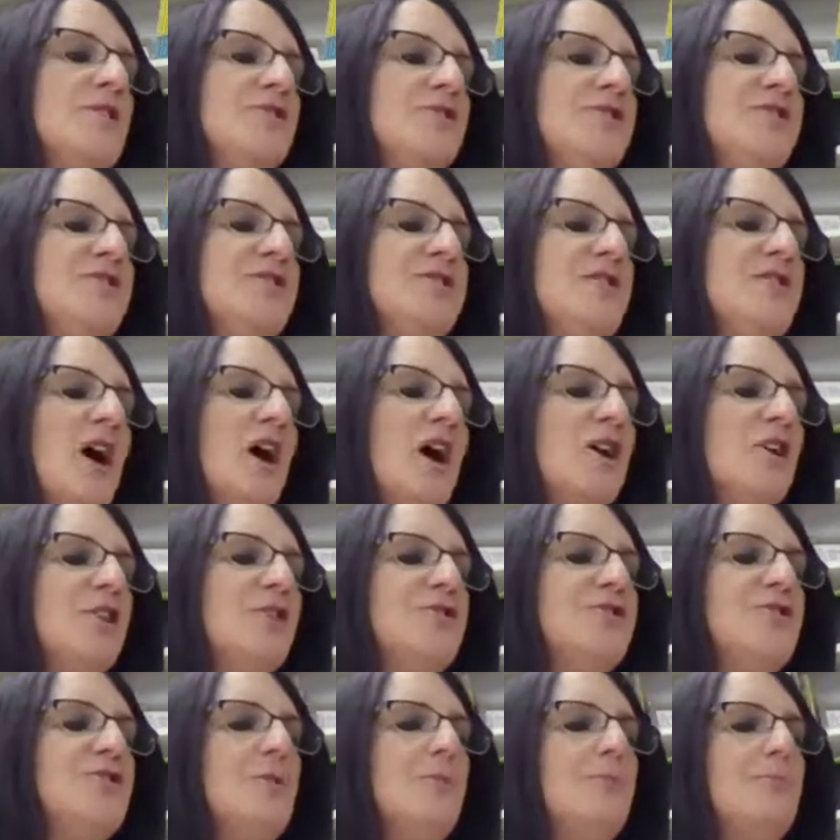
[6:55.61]
She's
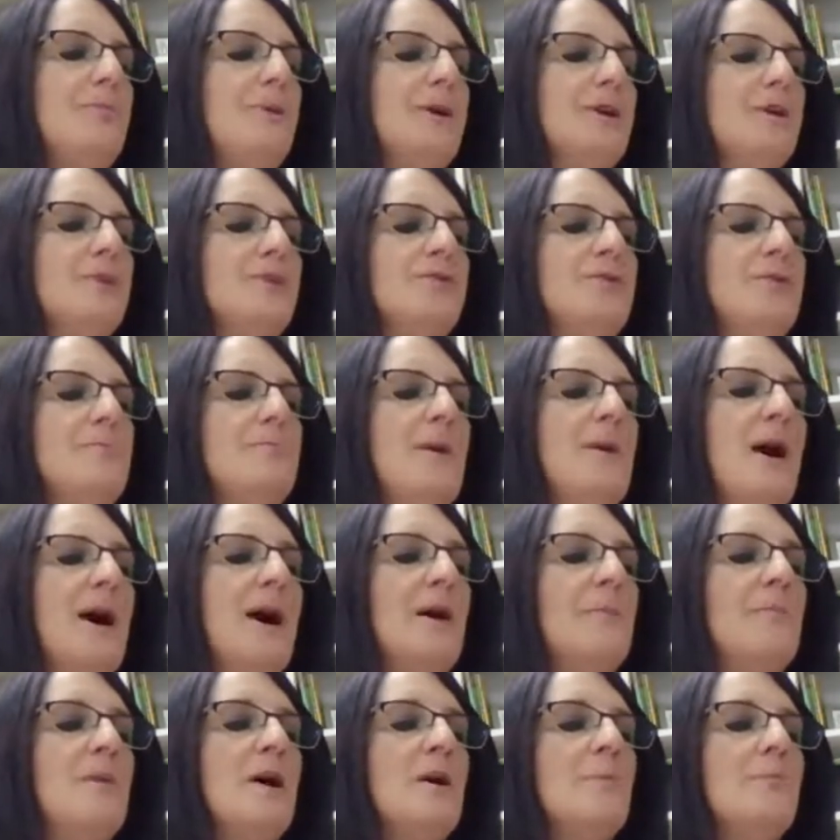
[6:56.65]
large, bigger than
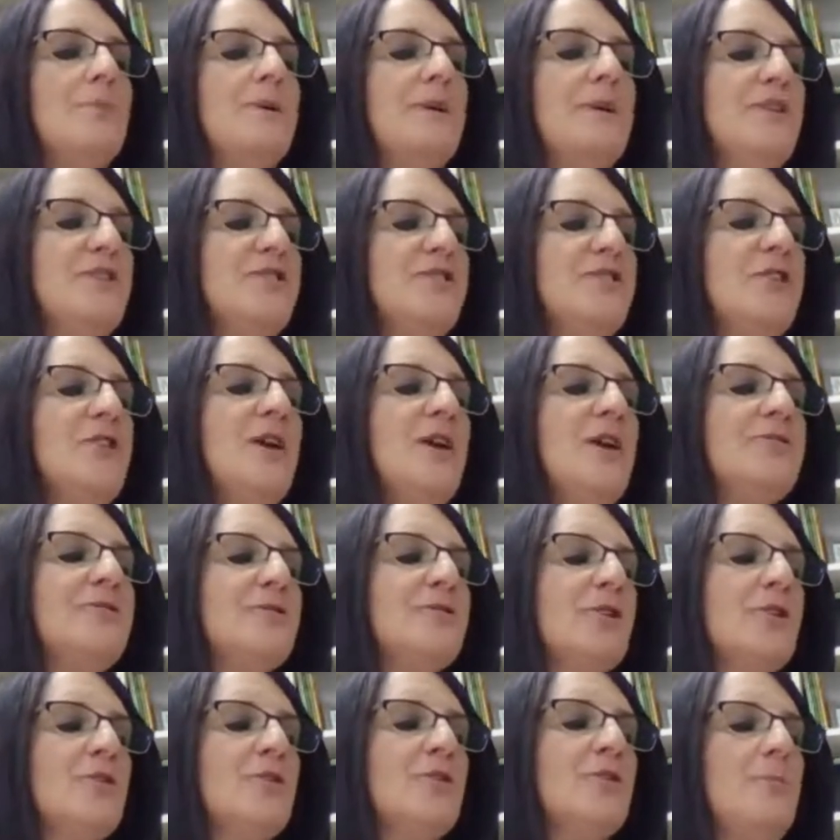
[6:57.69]
Bob, but I still have
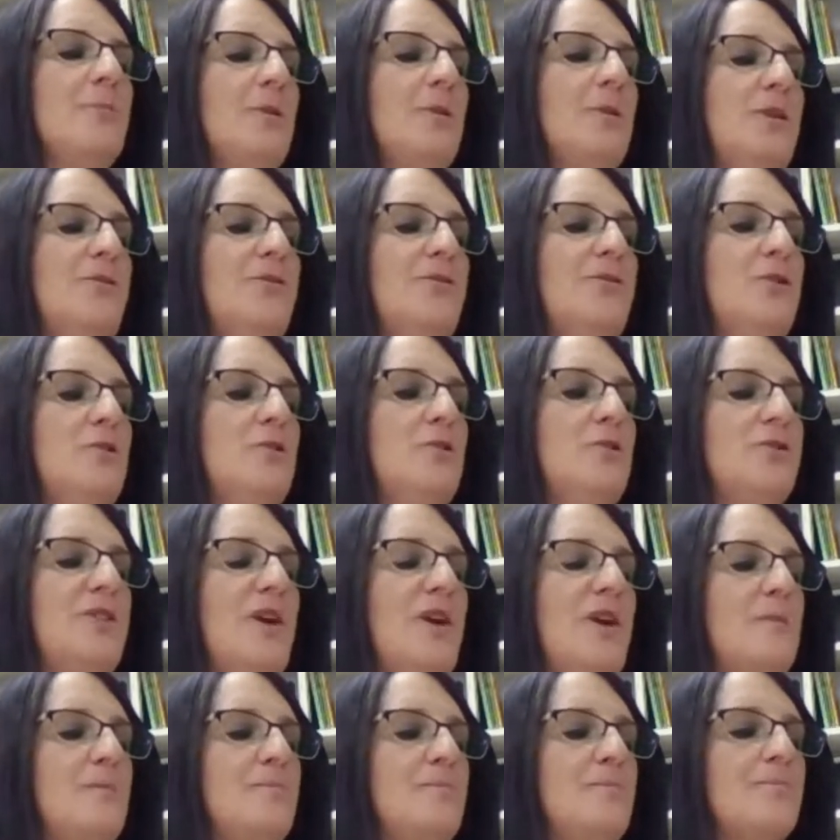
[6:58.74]
to crumple a few of
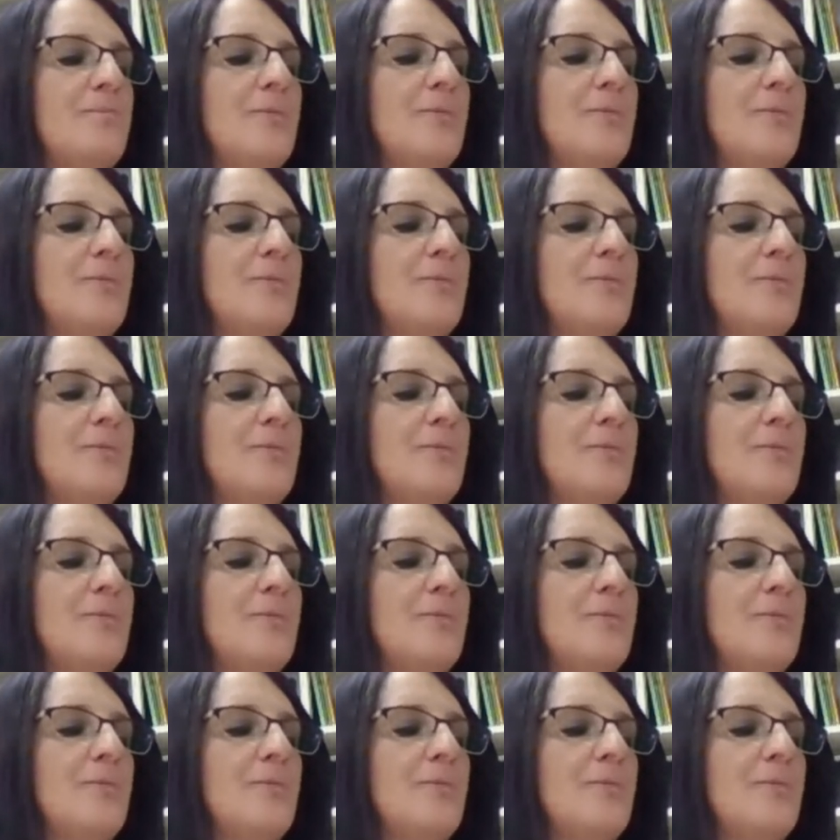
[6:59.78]
them.